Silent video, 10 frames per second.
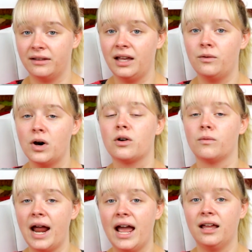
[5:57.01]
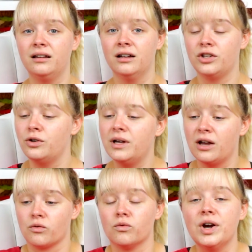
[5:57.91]
and they want to rant. You
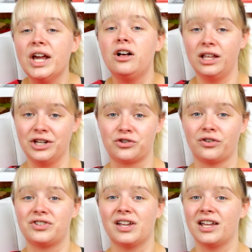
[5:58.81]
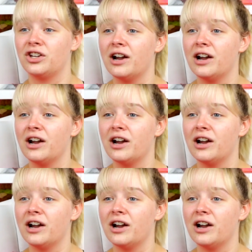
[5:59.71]
get real interested.